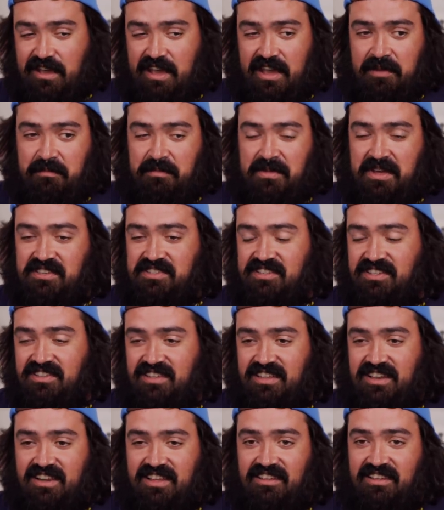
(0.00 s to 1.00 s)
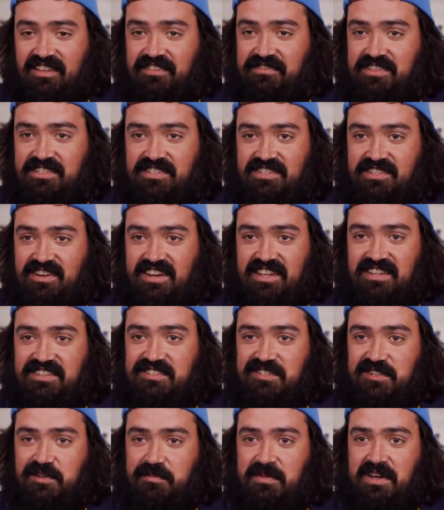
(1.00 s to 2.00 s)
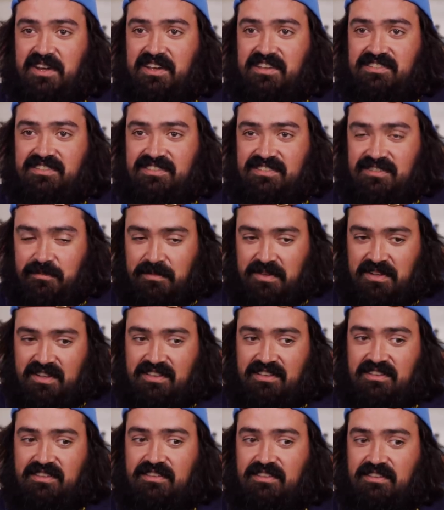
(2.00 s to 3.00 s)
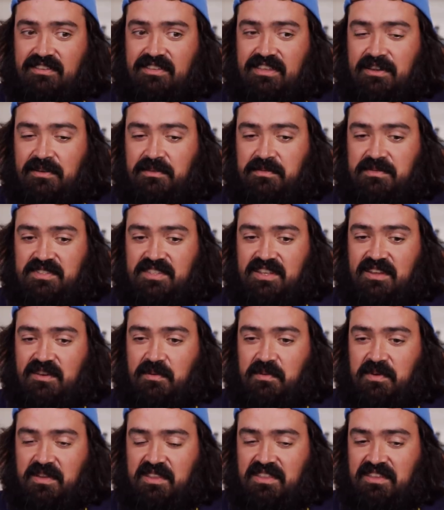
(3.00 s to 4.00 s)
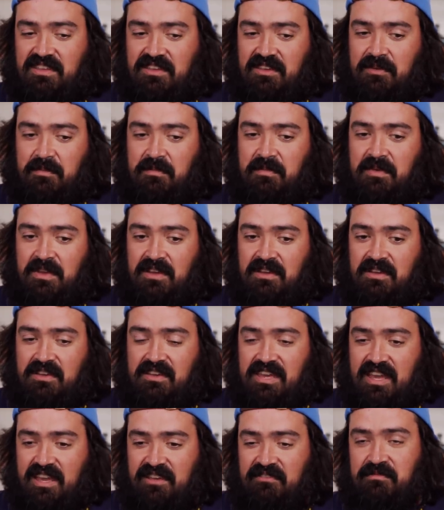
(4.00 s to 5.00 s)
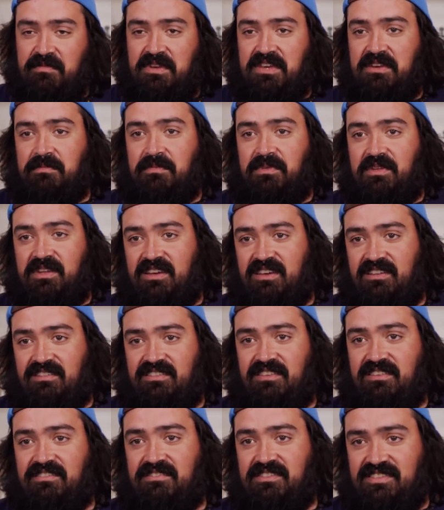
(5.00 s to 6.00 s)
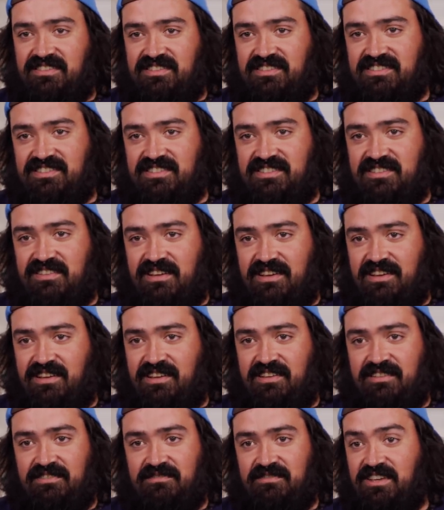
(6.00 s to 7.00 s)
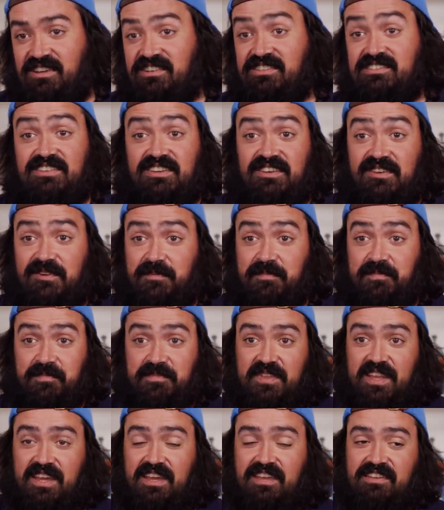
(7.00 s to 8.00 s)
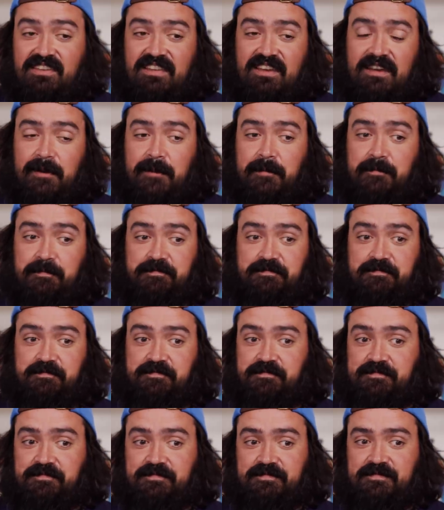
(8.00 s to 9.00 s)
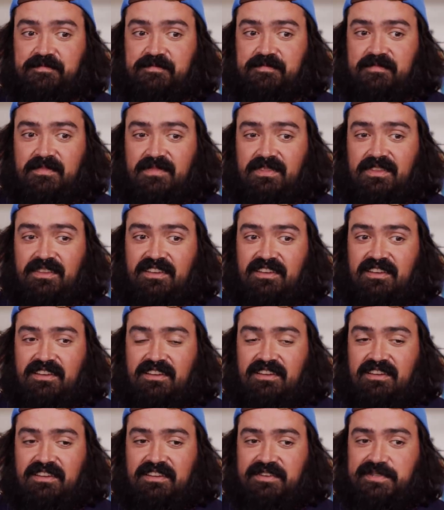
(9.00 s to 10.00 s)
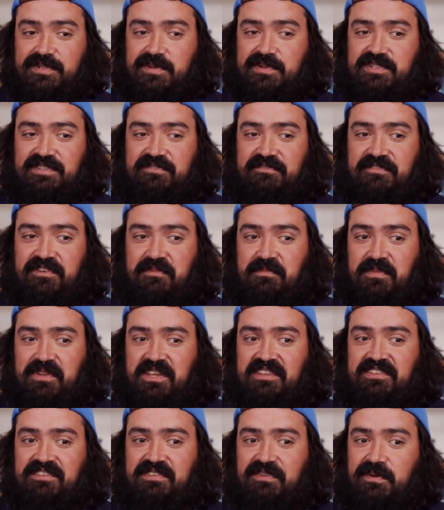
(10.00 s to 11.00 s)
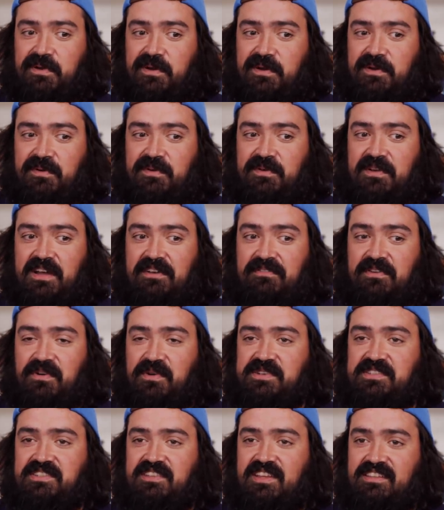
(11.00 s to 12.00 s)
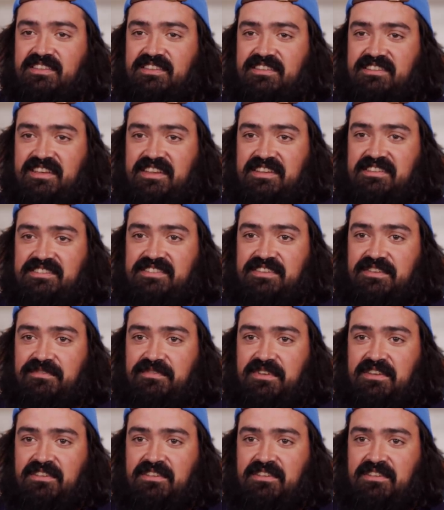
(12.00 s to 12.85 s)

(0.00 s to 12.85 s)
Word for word: I mentioned that I love the strain so much. Somebody that was there with him gave me a plant of this uh, years ago, and um, it was always a fun plant to grow. I've always liked the taste of